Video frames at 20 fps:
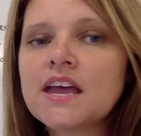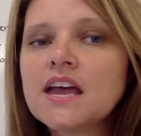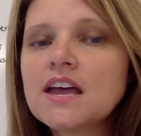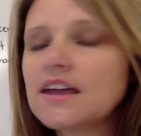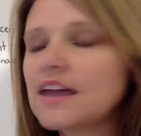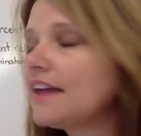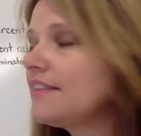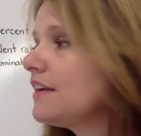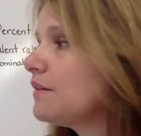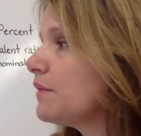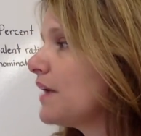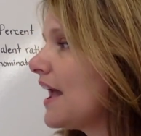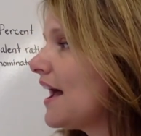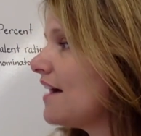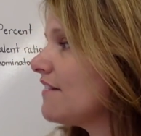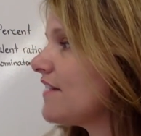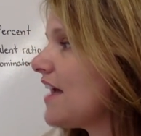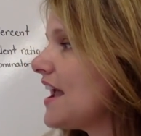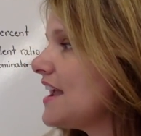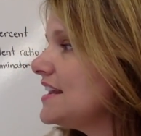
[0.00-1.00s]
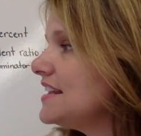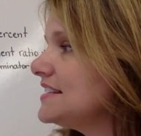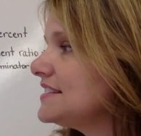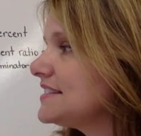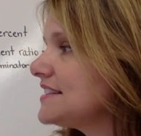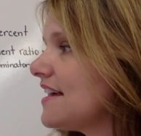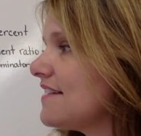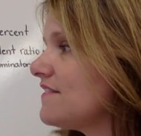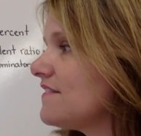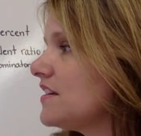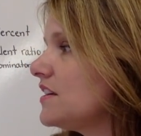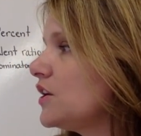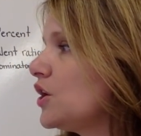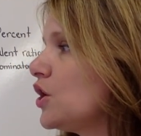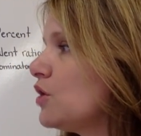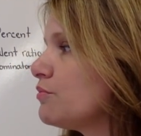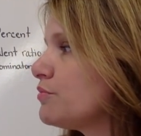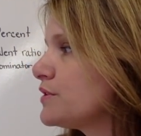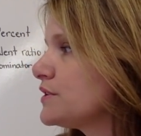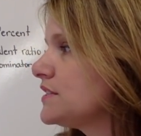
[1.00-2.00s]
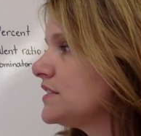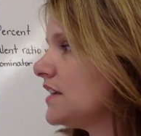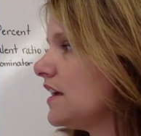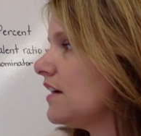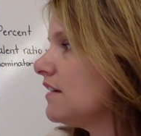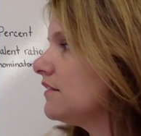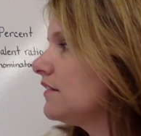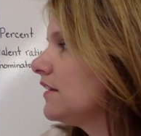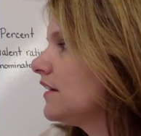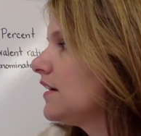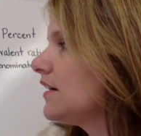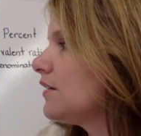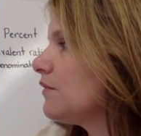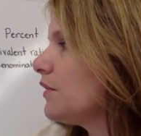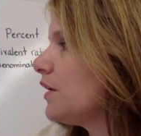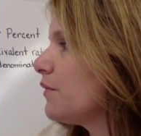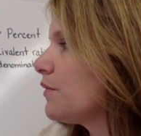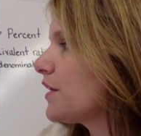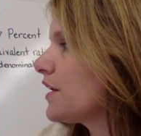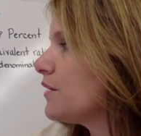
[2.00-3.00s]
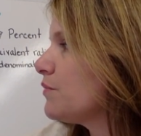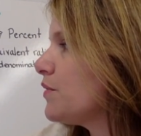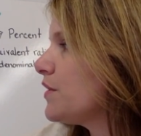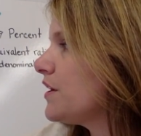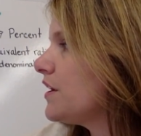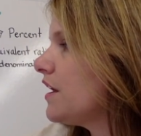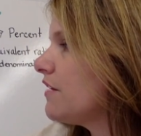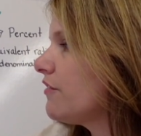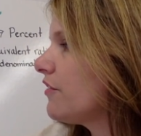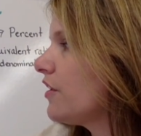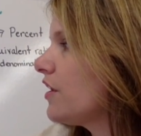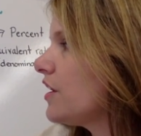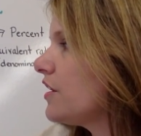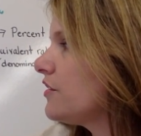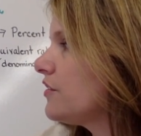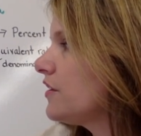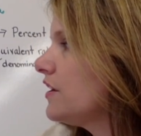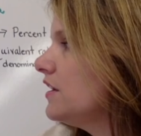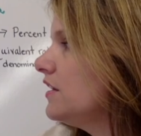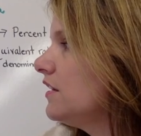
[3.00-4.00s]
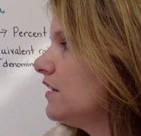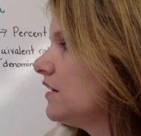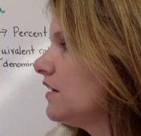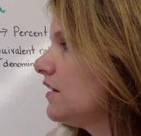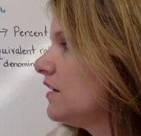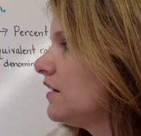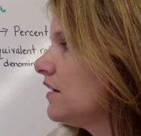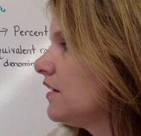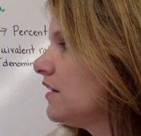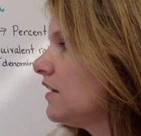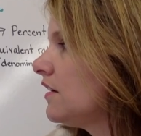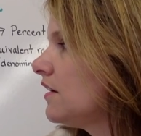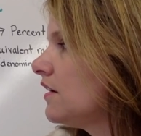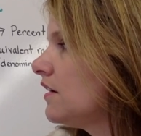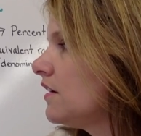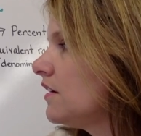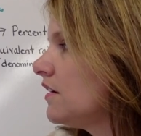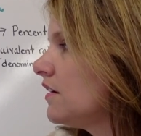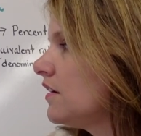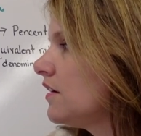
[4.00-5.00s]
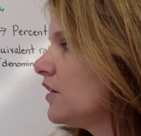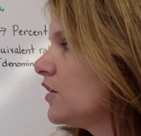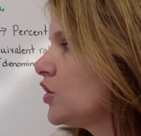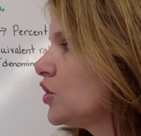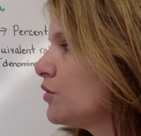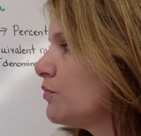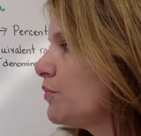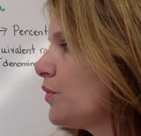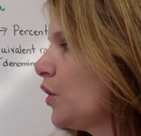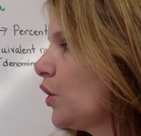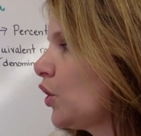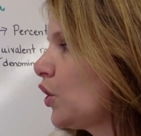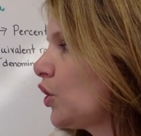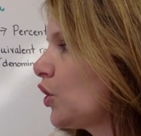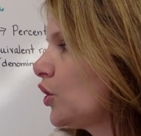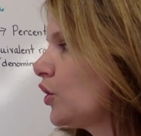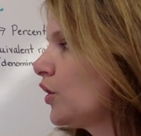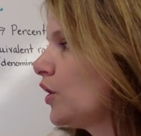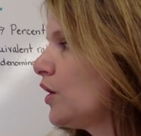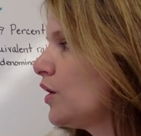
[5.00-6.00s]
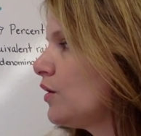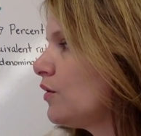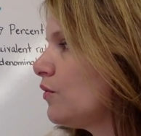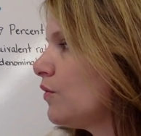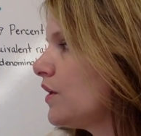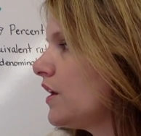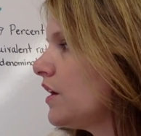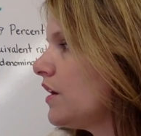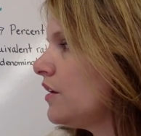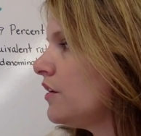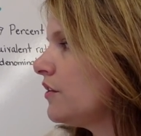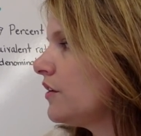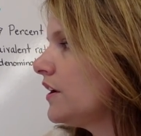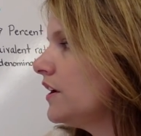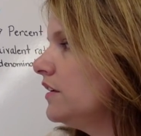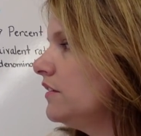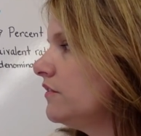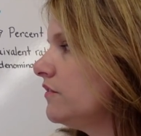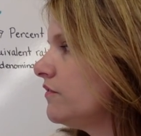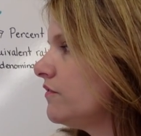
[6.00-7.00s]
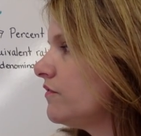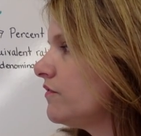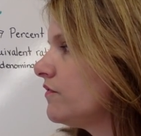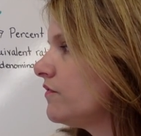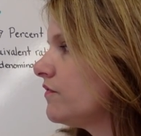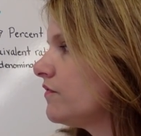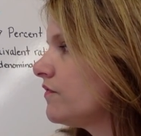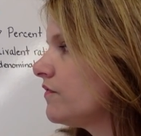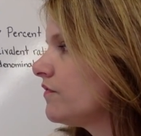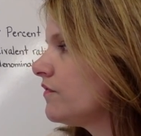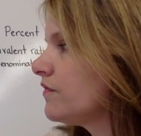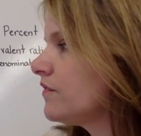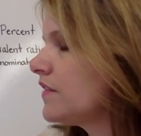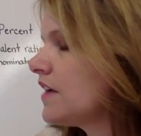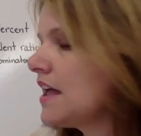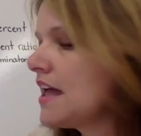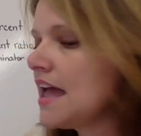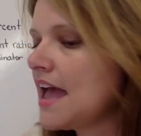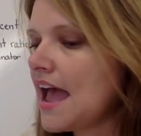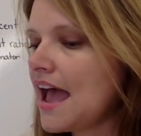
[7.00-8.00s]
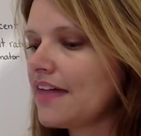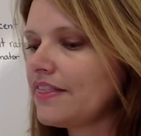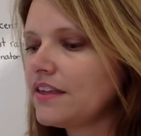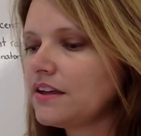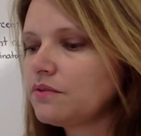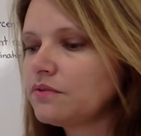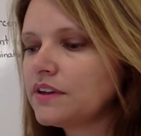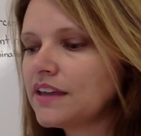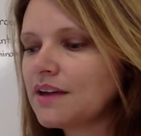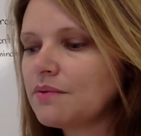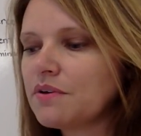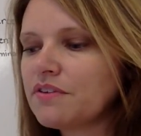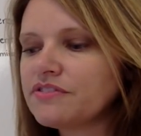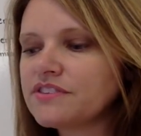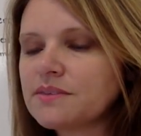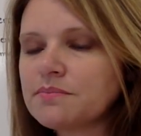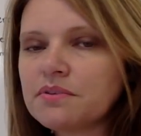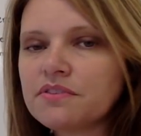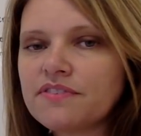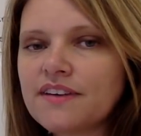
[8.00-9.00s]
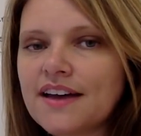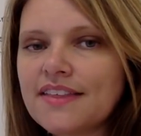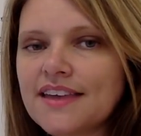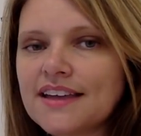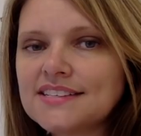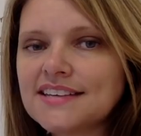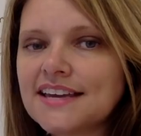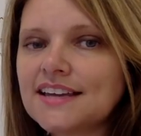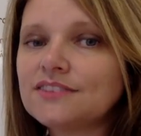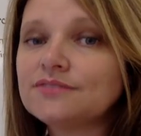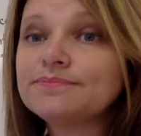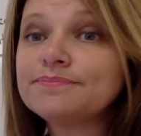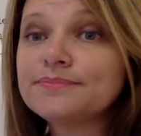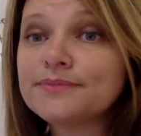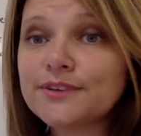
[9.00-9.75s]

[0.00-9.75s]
Okay, then we have 87%. Well, we're going to put it over 100 per 100. And then, can we simplify that down?